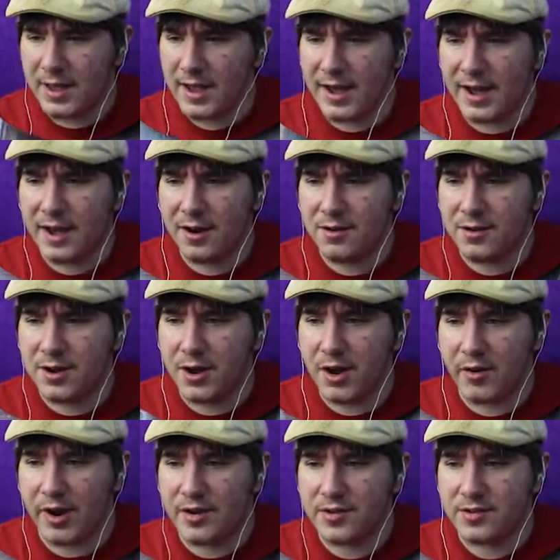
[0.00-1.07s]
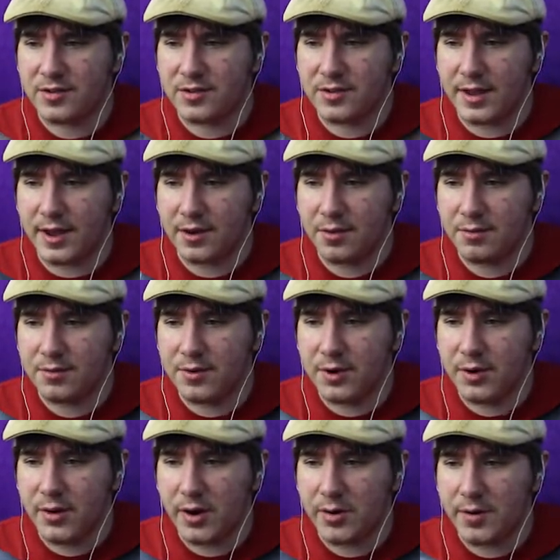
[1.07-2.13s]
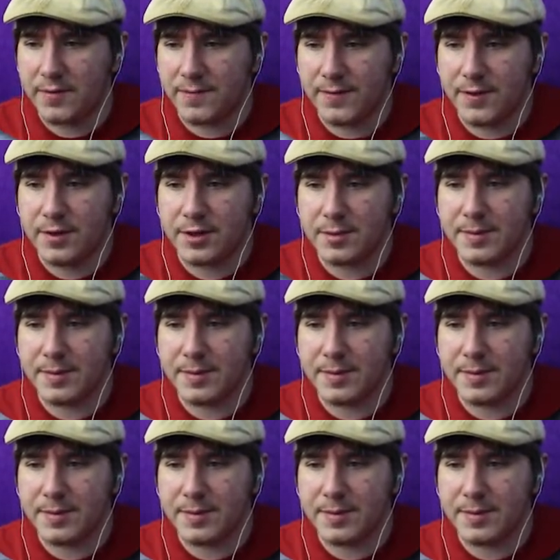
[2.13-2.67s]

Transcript: I don't know. I don't know how I feel